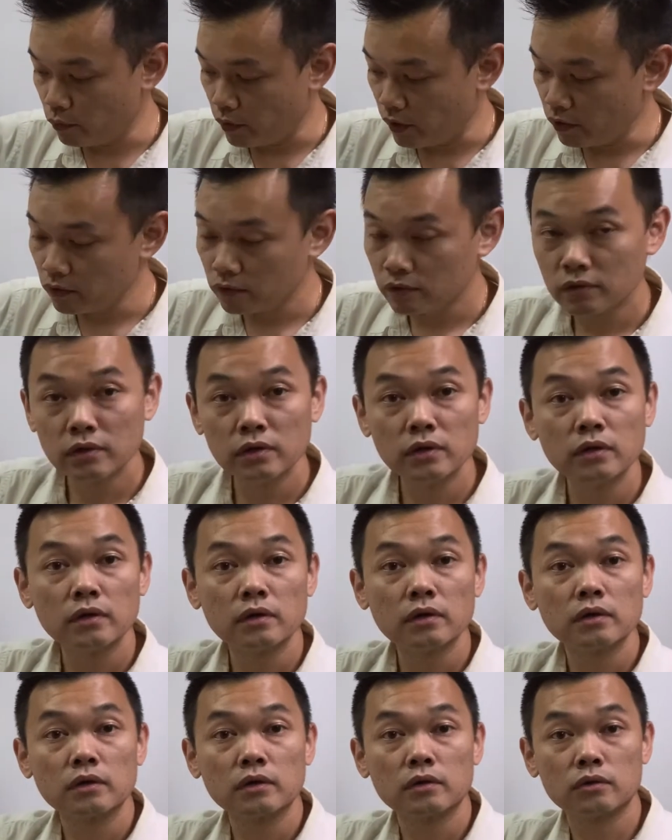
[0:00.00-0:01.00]
will
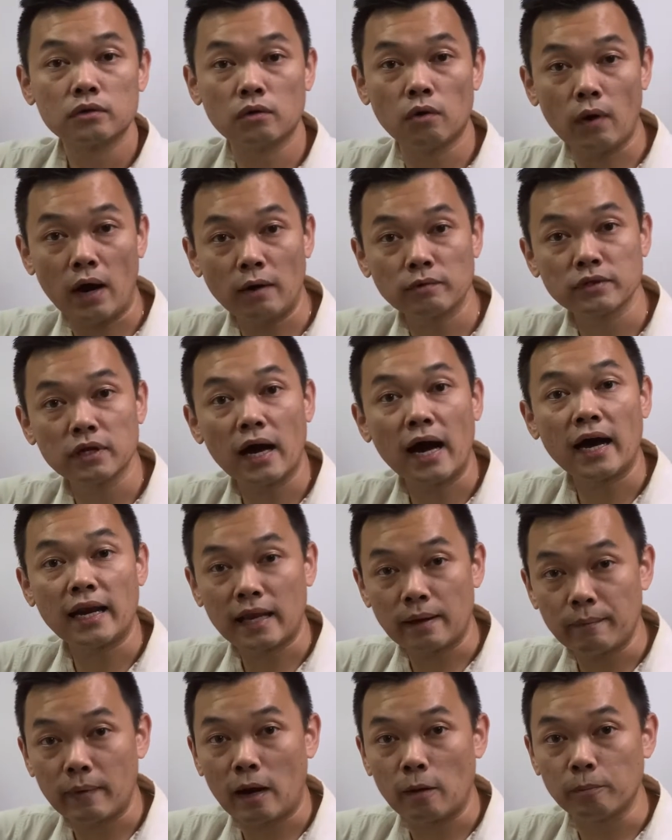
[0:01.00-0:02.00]
go out the
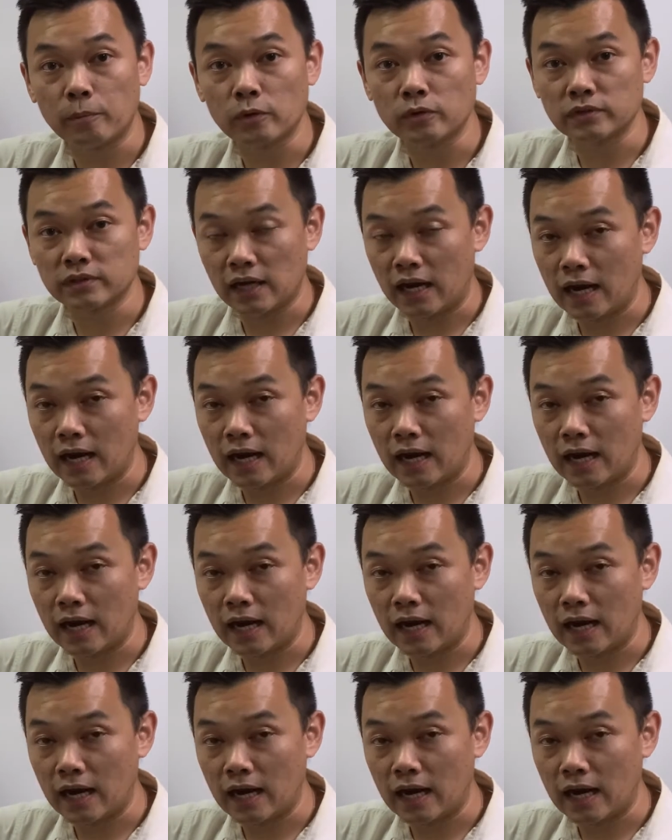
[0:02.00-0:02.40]
alarm output.